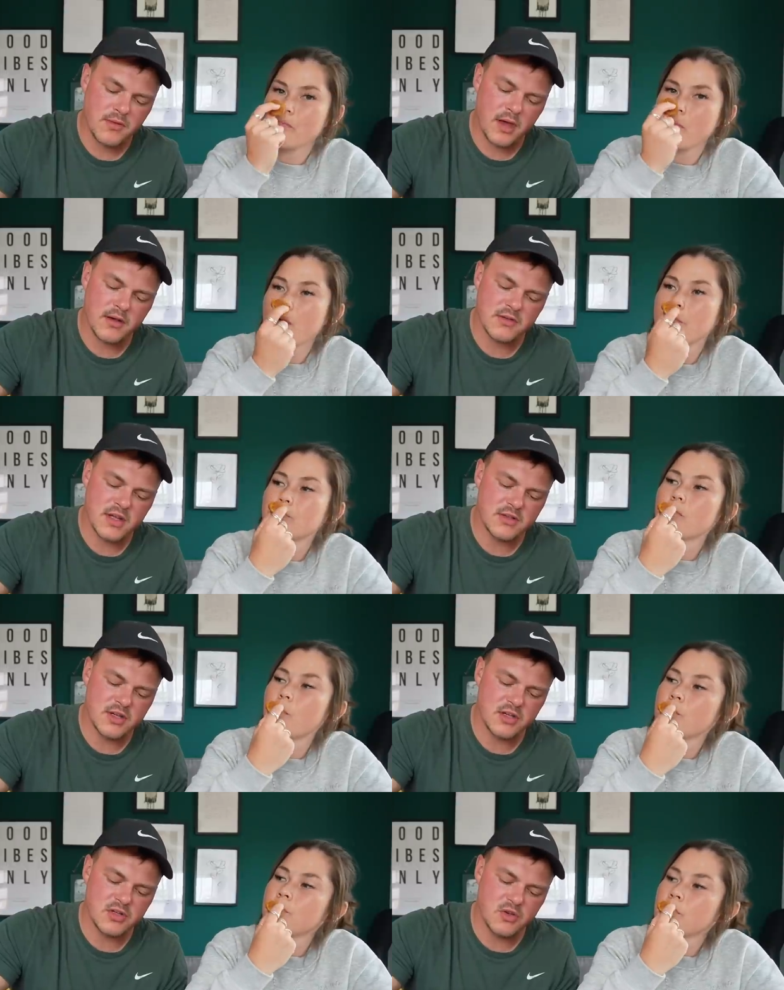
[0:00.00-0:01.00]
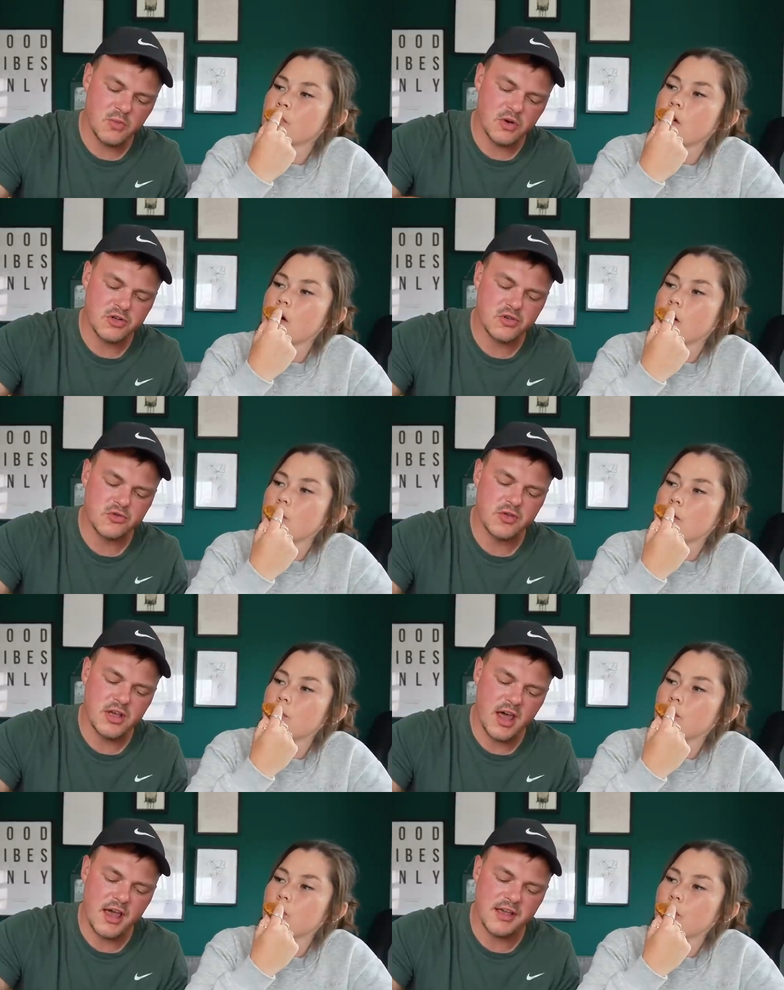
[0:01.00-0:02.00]
Speaker 1: They are sensational. What a
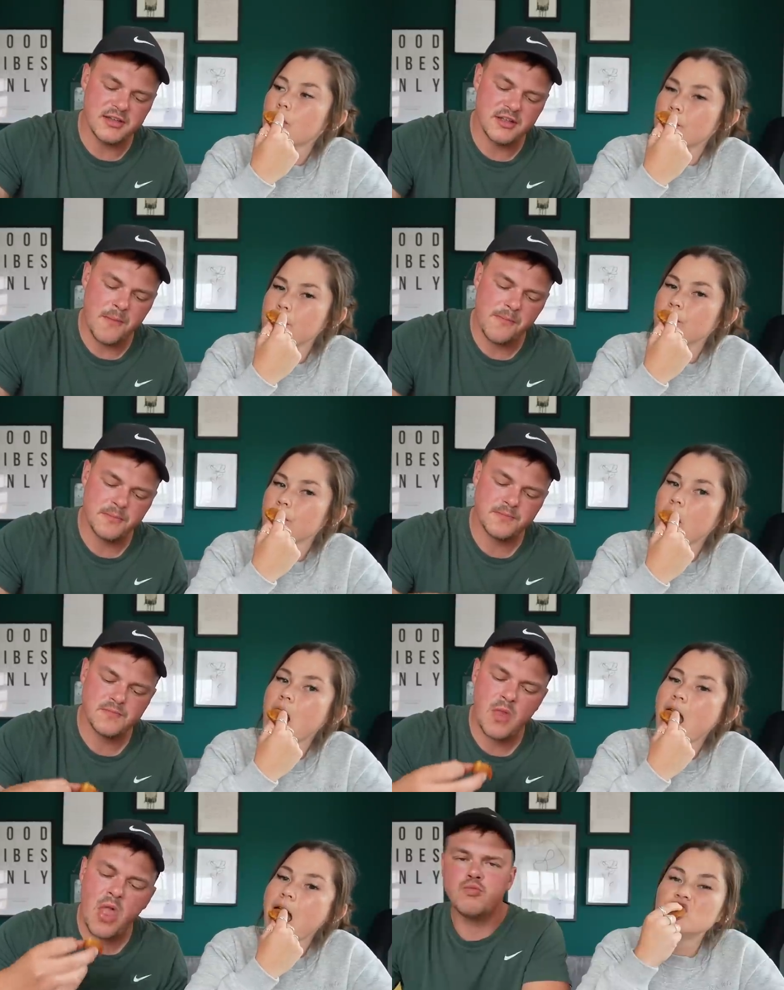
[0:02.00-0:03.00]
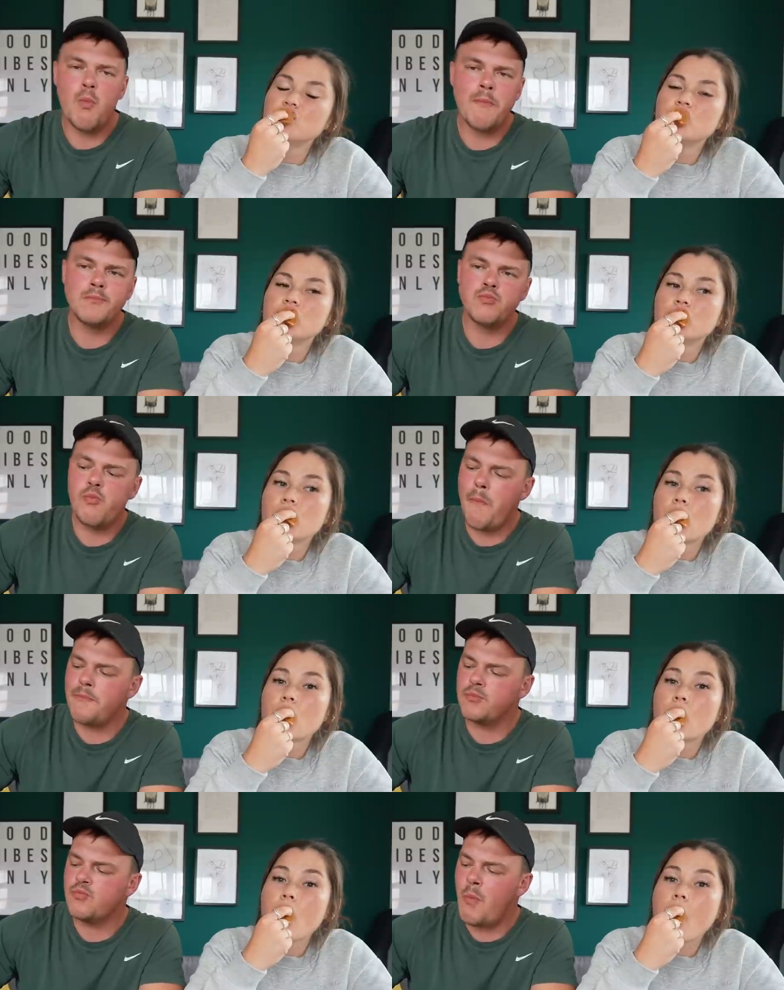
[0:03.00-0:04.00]
treat that is. Mmm.
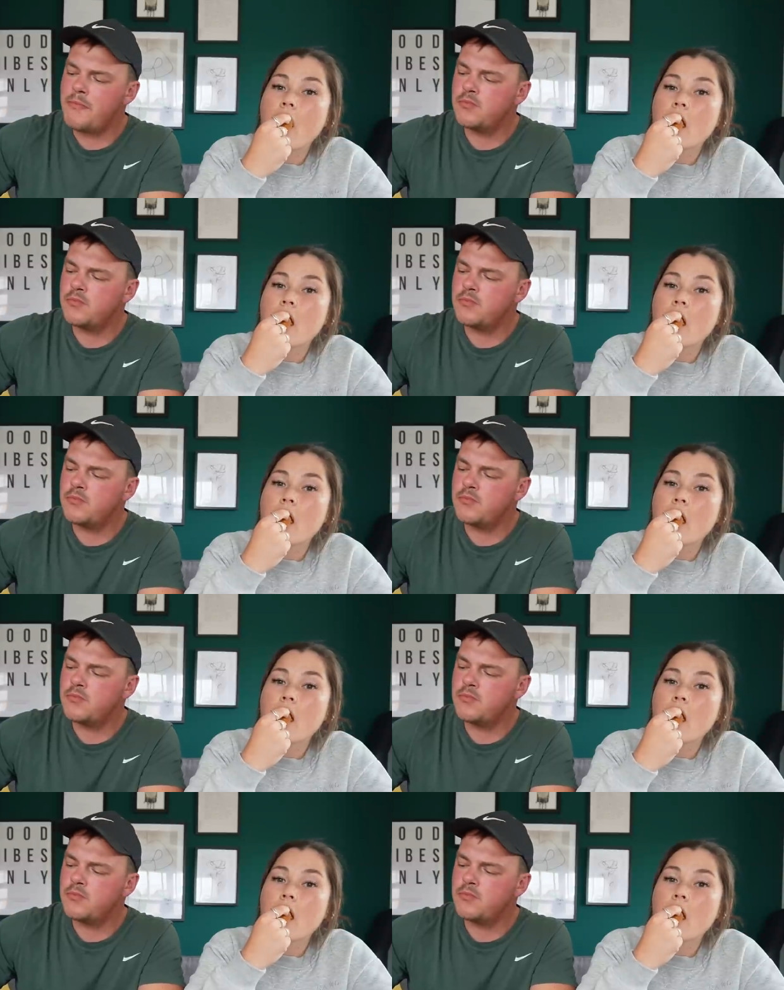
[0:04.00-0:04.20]
Mmm.